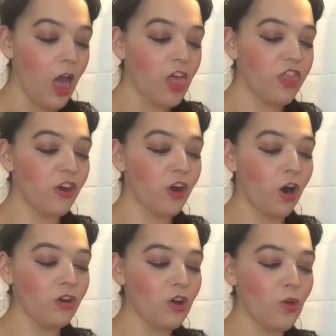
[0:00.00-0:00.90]
There are
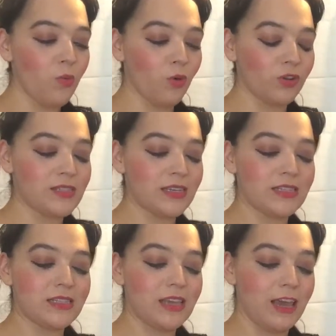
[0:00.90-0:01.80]
no words to
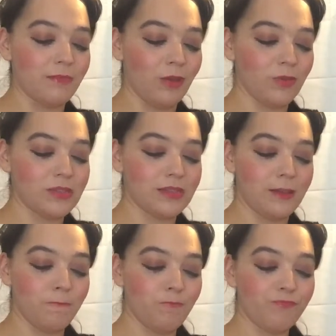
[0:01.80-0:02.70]
contain my wisdom.
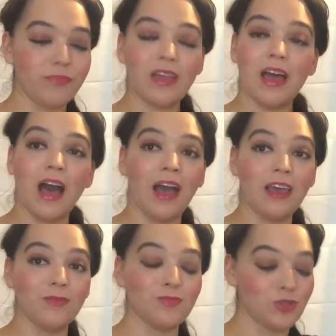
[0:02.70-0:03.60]
I
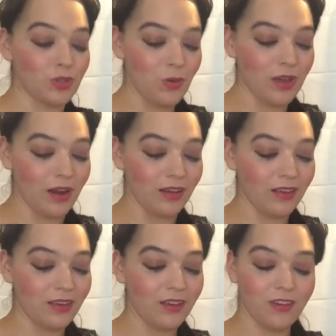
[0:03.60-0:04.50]
am so cunning,
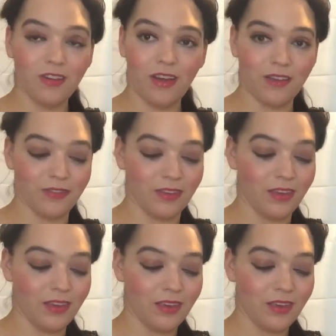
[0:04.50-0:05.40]
crafty,
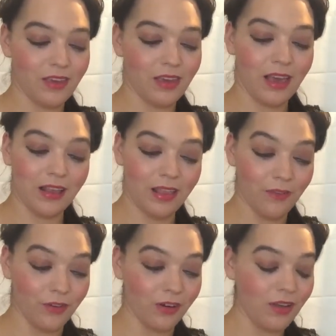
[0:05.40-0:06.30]
and
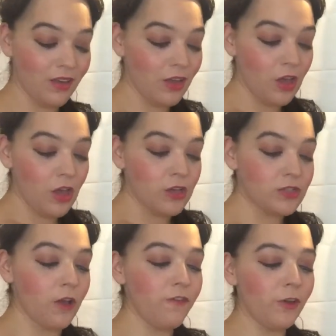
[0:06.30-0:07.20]
clever,
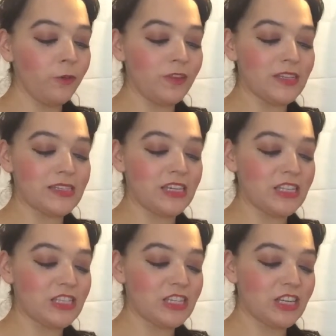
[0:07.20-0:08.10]
so filled with
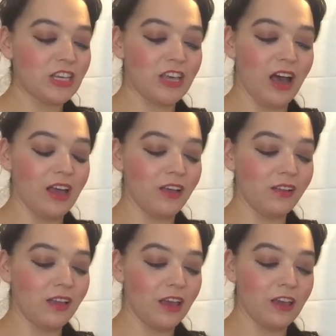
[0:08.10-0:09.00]
deceit,
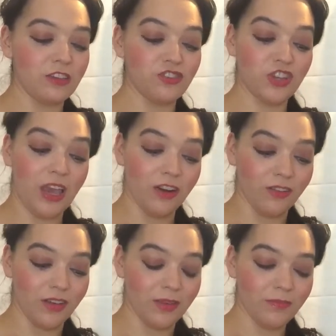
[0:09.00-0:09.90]
guile, and
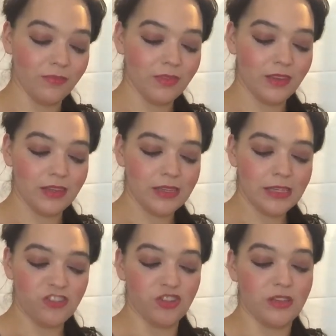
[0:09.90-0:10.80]
chicanery.
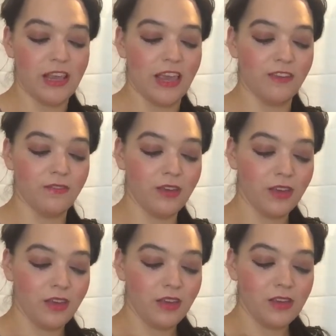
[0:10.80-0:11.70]
Such a knave,
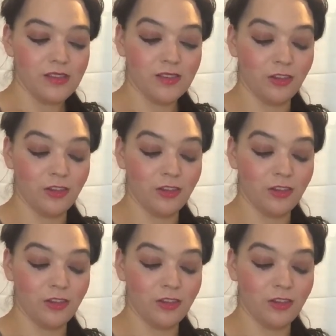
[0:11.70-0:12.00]
so